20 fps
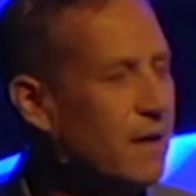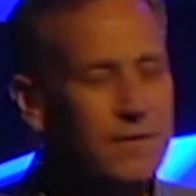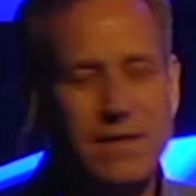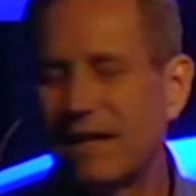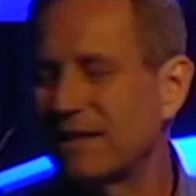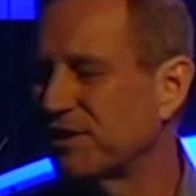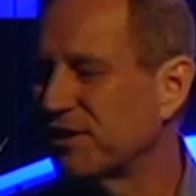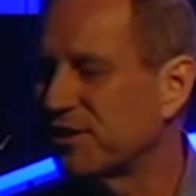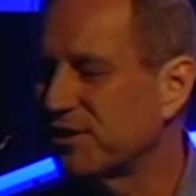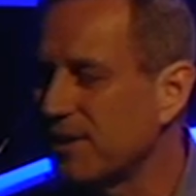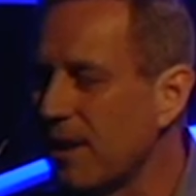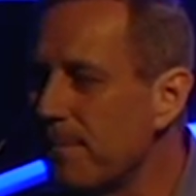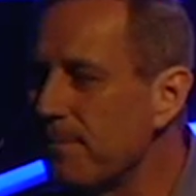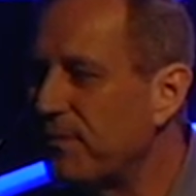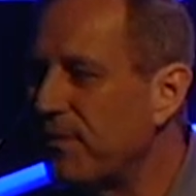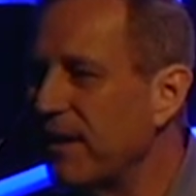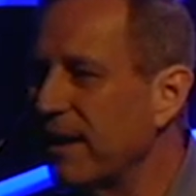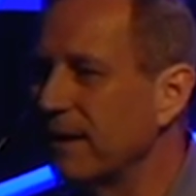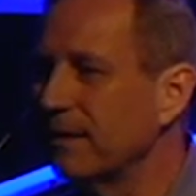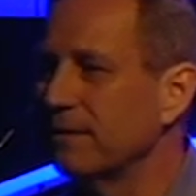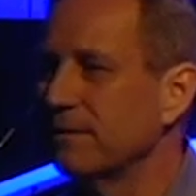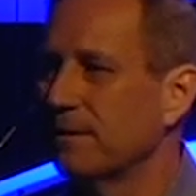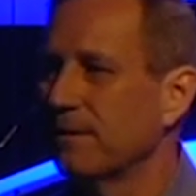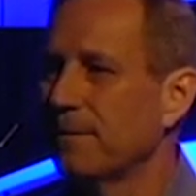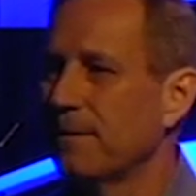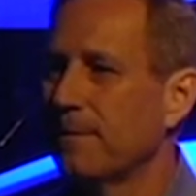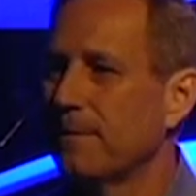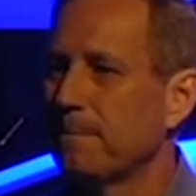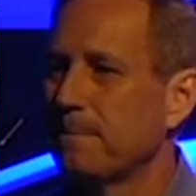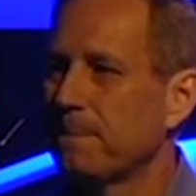that something
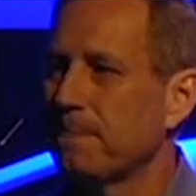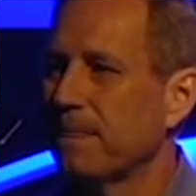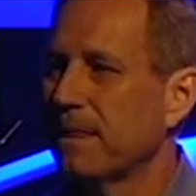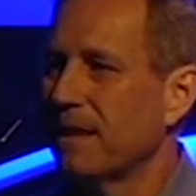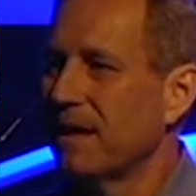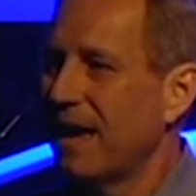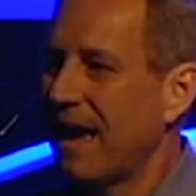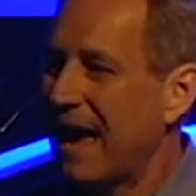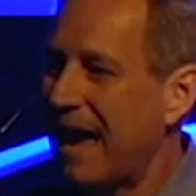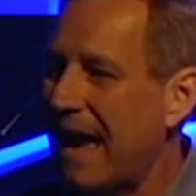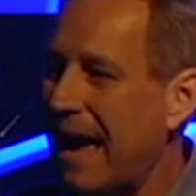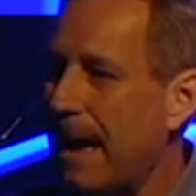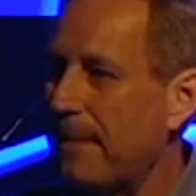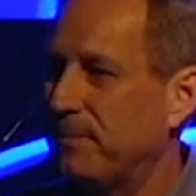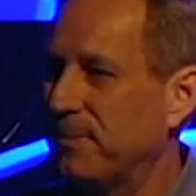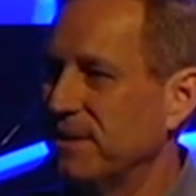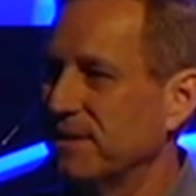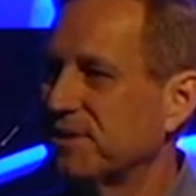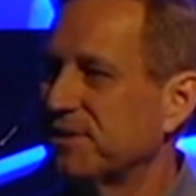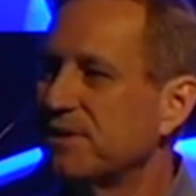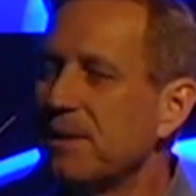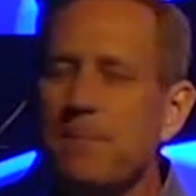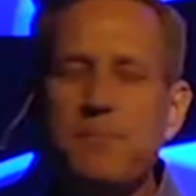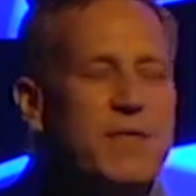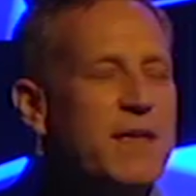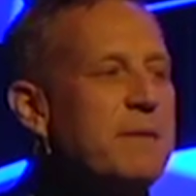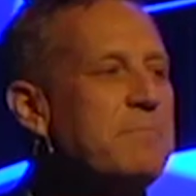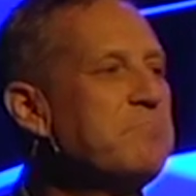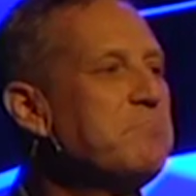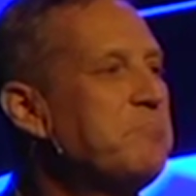happens,
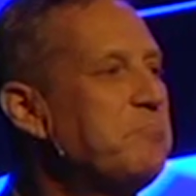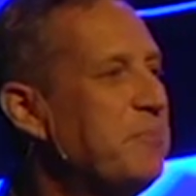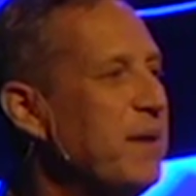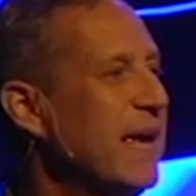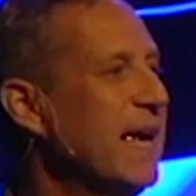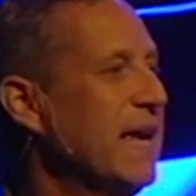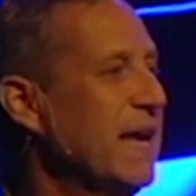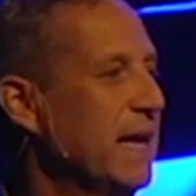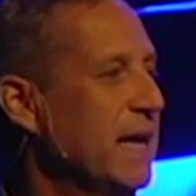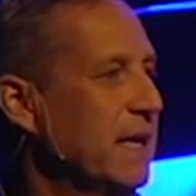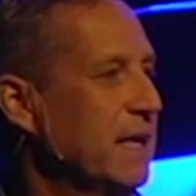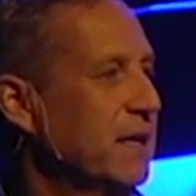something big,